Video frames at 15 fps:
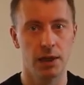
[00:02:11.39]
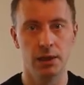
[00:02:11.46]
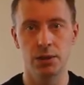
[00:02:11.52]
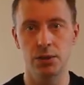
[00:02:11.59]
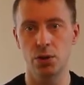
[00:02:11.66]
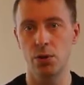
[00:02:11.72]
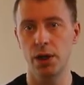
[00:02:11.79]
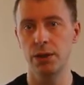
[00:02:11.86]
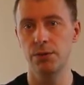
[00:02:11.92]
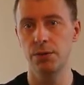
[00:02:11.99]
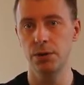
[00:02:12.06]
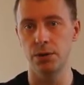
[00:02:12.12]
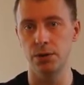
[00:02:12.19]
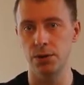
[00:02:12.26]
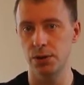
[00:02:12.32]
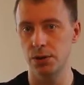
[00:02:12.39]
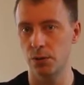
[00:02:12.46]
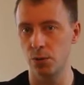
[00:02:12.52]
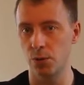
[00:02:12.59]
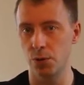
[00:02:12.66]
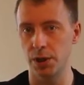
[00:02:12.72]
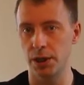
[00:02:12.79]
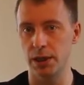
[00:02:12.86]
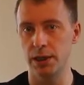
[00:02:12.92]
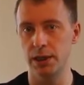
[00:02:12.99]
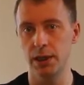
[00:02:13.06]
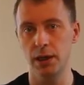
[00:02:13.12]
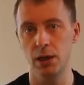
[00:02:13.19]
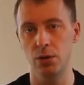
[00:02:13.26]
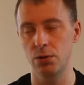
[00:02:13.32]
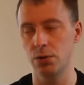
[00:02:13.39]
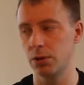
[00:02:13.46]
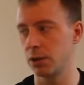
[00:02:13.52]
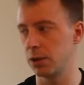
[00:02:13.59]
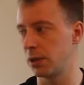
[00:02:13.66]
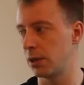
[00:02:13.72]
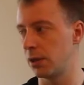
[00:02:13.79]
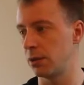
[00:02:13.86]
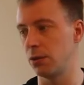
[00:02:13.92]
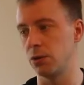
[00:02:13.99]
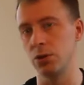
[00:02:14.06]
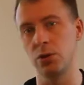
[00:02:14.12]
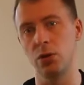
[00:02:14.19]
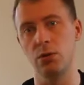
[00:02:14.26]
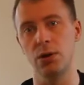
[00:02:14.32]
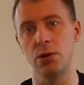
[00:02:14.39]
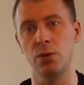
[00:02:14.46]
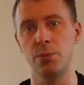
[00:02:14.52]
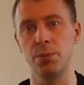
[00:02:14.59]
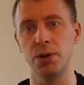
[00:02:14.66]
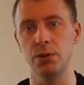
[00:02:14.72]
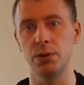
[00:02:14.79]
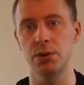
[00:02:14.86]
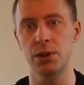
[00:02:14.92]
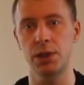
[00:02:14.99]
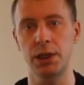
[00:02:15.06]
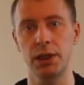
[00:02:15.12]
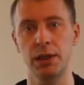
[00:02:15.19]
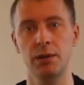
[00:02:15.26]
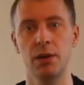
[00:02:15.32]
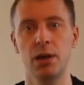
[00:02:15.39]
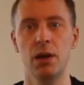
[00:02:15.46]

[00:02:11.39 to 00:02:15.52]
So at first we take a look uh, onto our computer screen,